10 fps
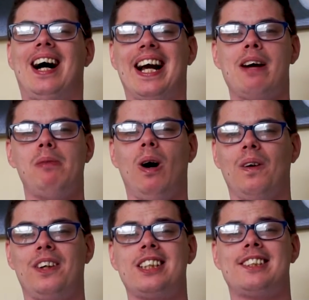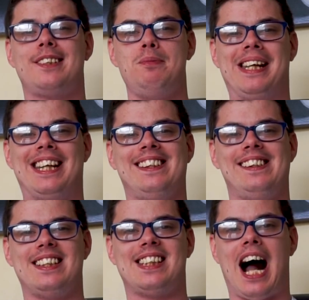I am honoured to be in
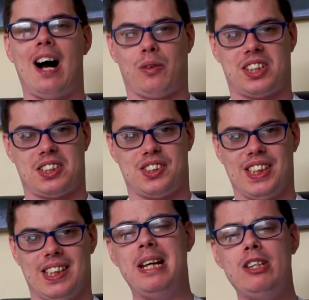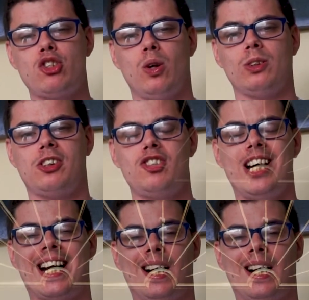this house. Be sure to check